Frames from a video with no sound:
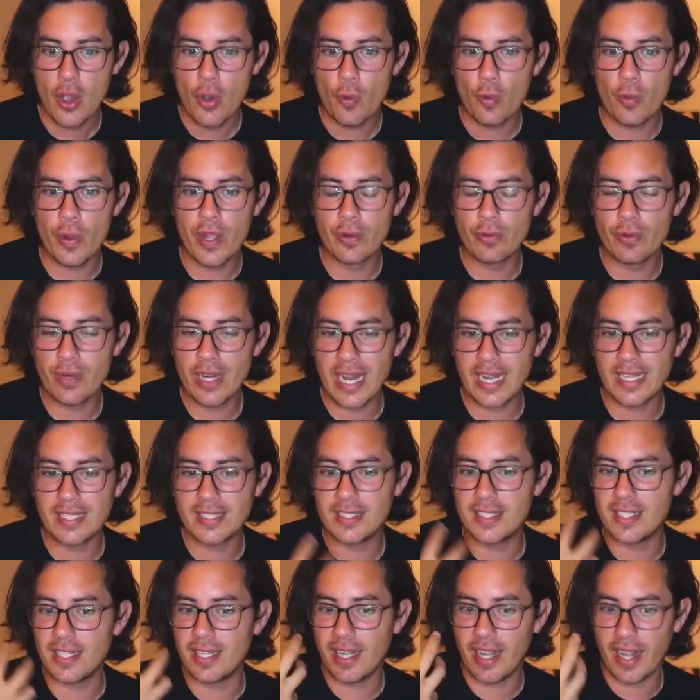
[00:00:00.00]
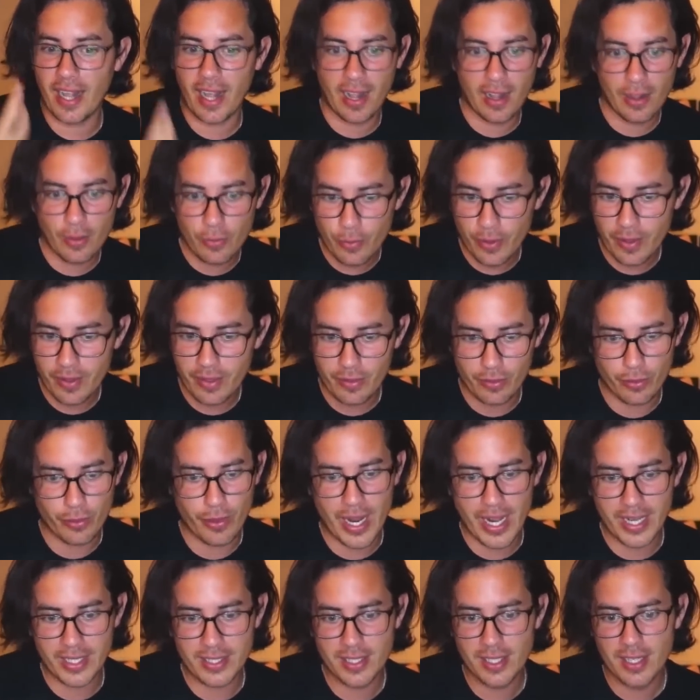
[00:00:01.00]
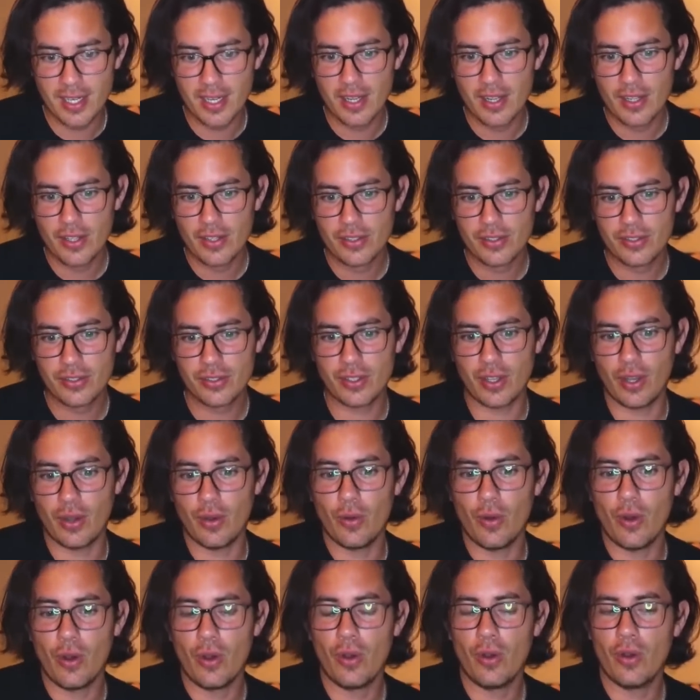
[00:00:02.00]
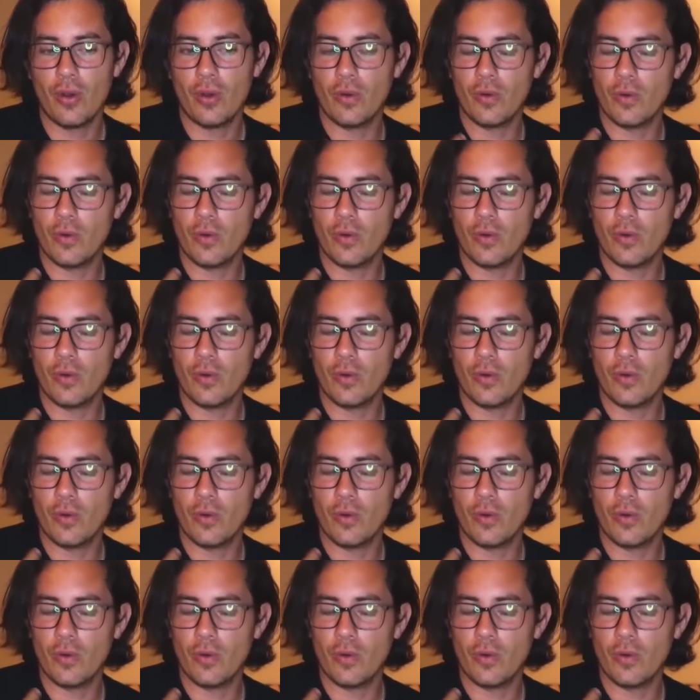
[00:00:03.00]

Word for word: we relate the hell with the red. So